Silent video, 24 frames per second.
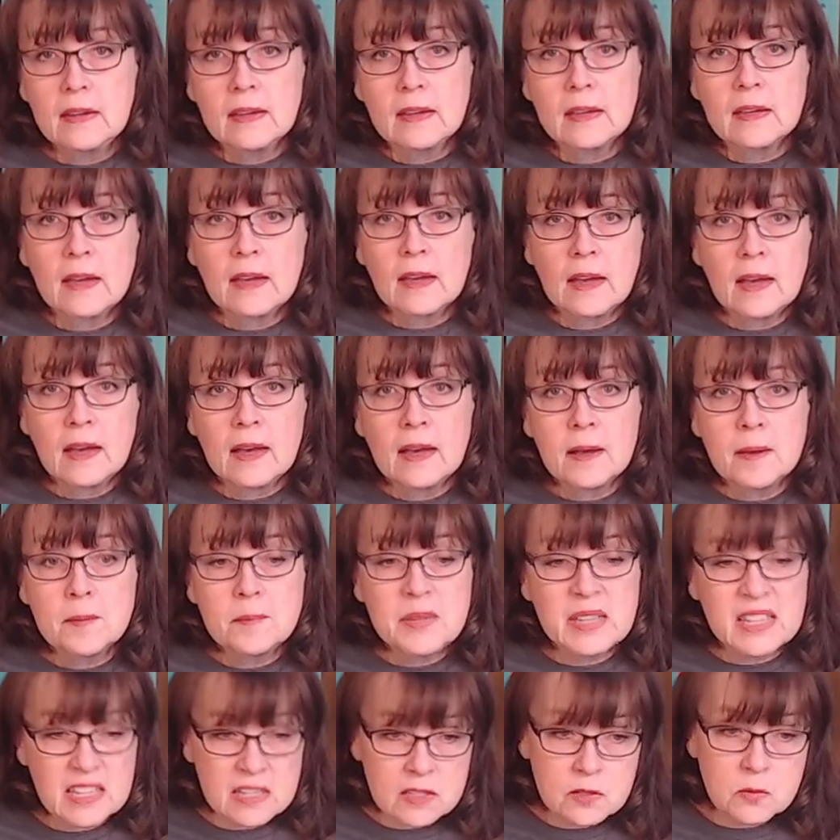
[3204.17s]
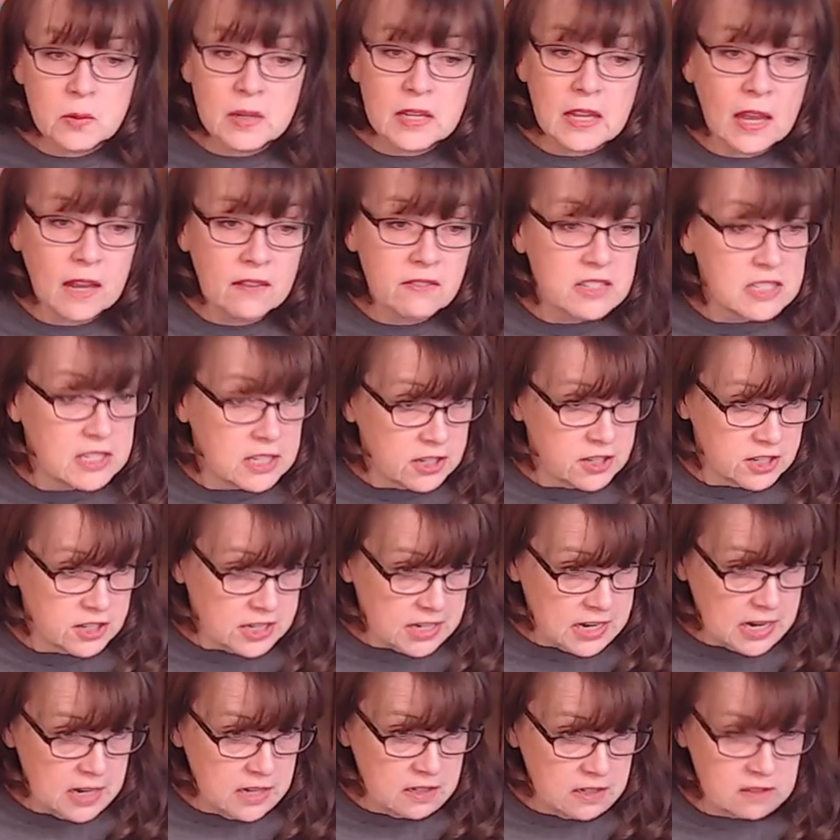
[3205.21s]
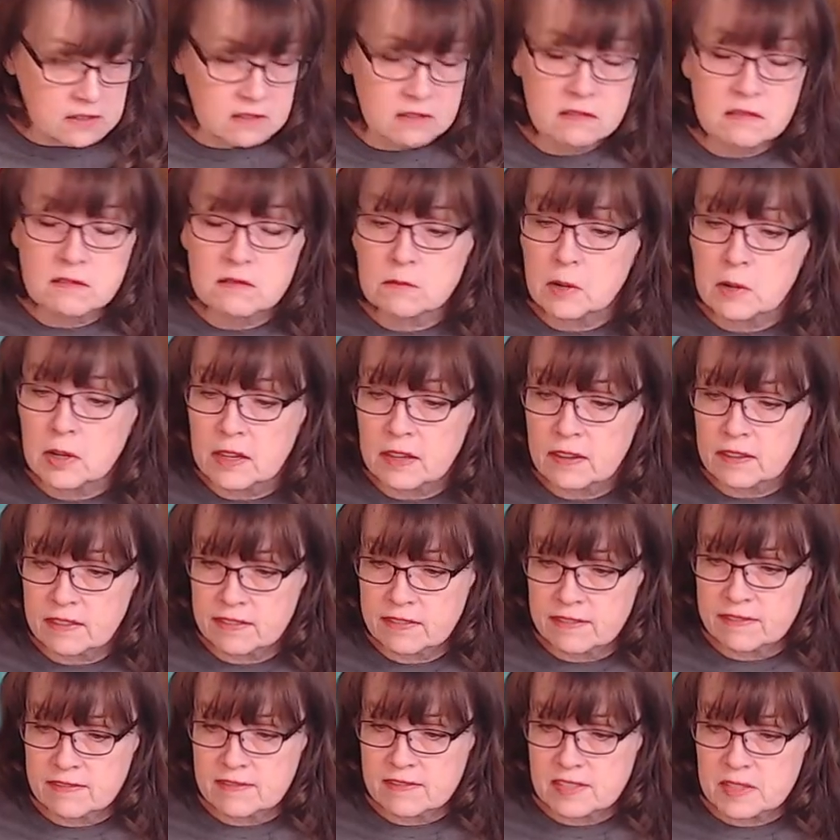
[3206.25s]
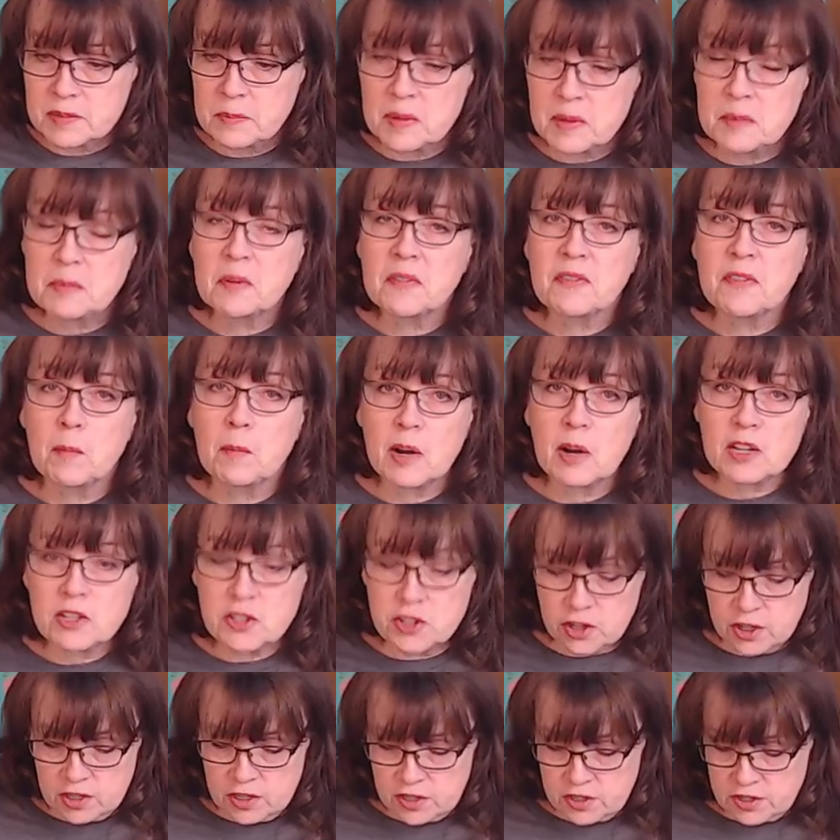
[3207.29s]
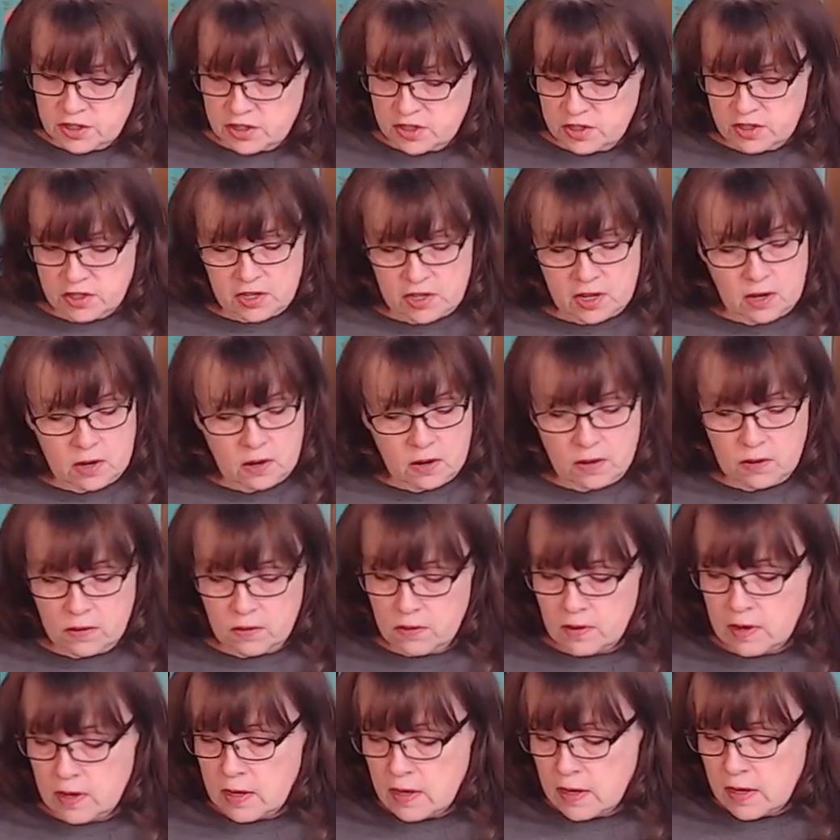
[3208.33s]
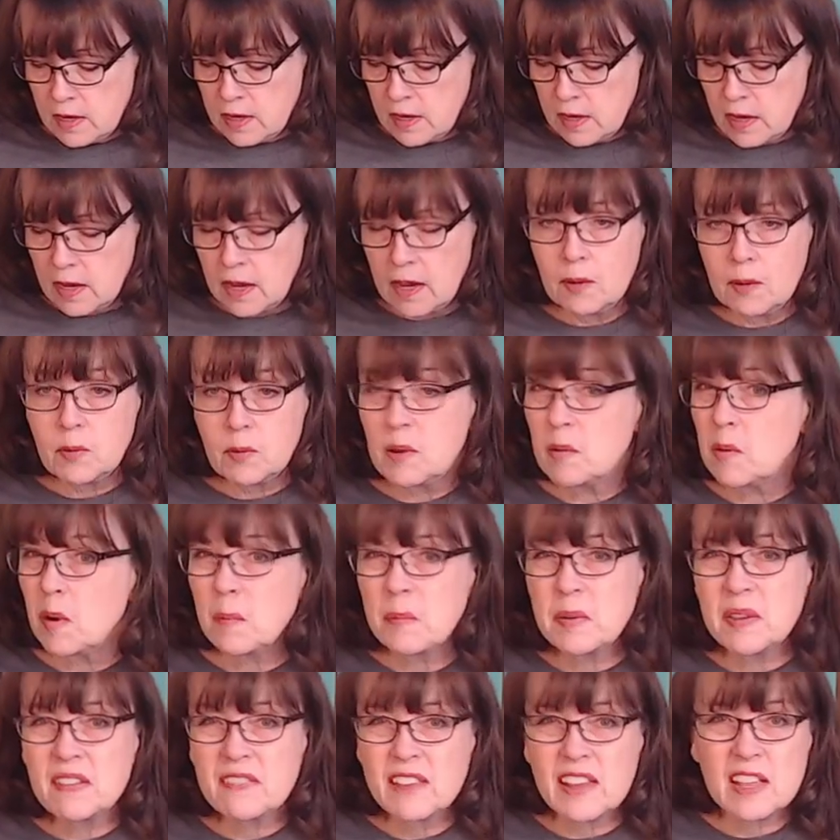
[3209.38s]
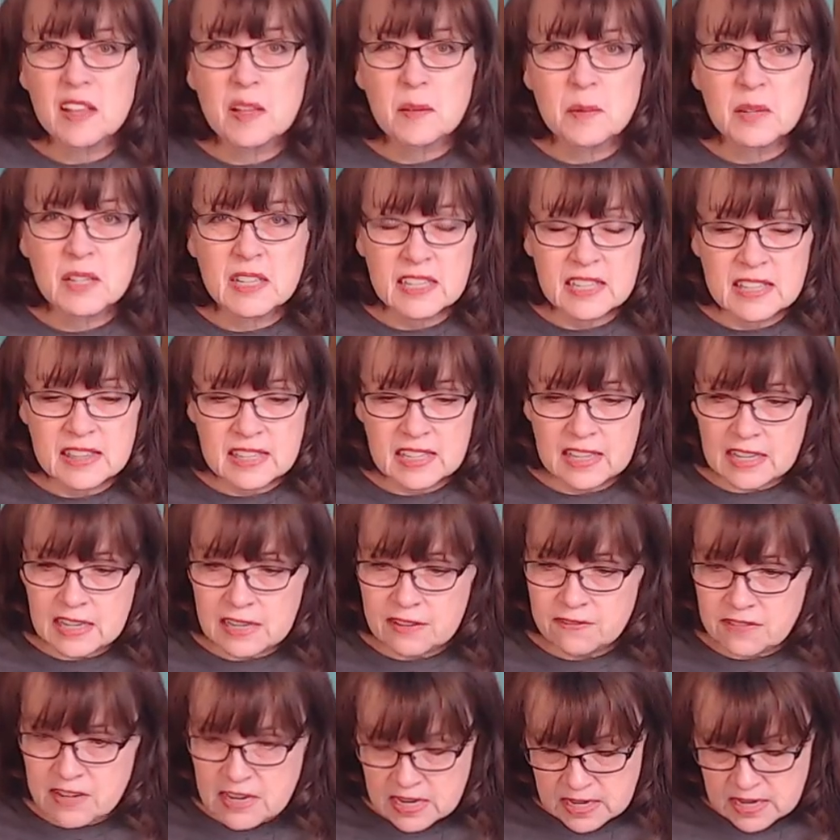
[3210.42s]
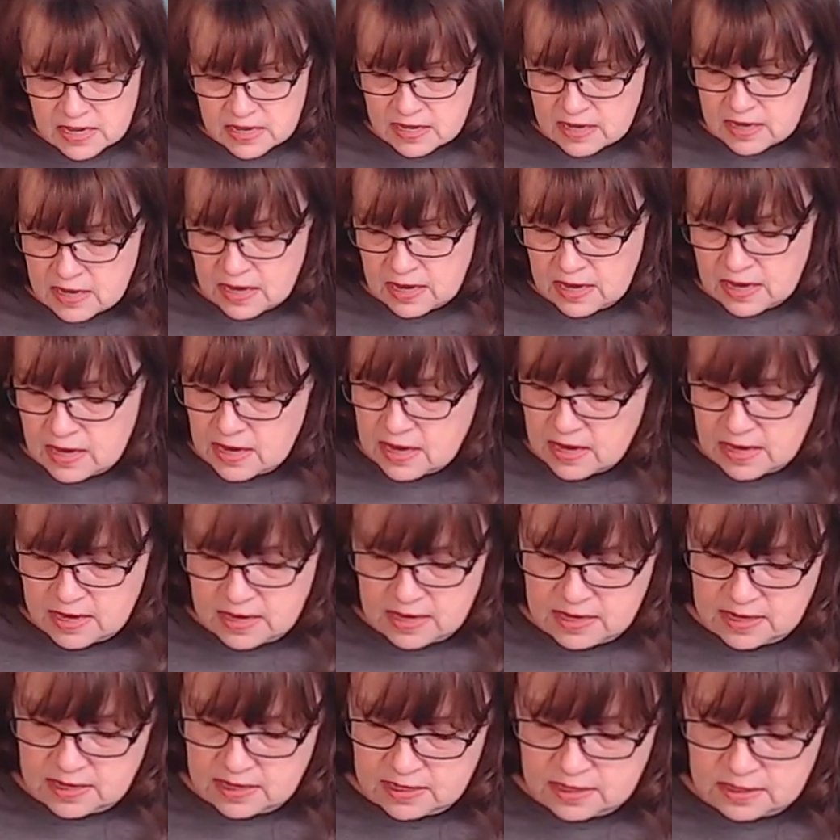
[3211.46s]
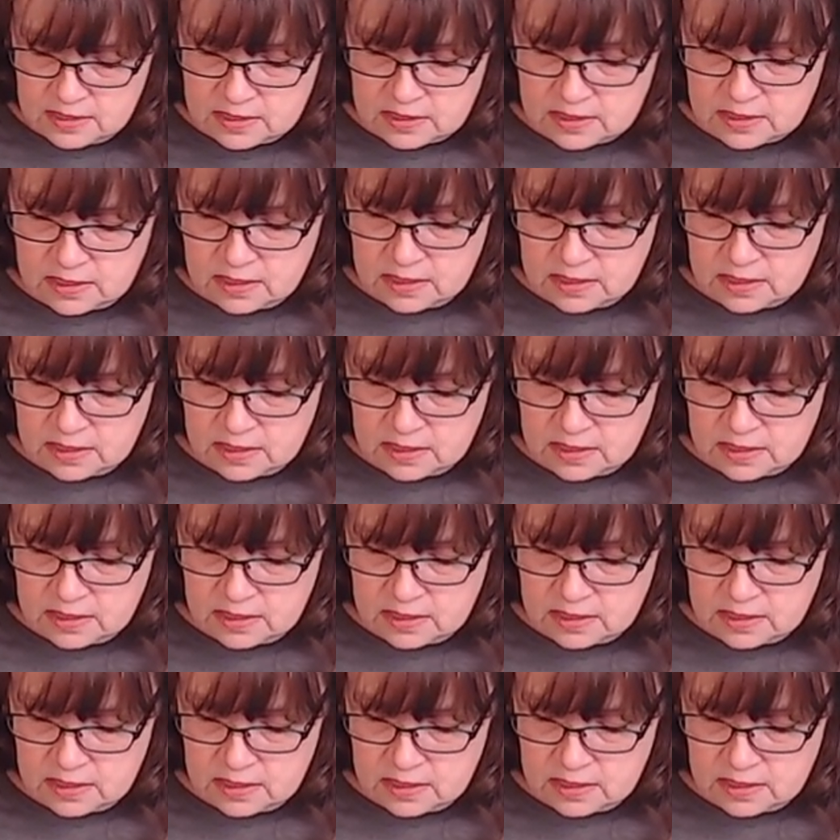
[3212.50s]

uh, because we have a dinner date with some people from our church. So uh, we won't be available in the evening and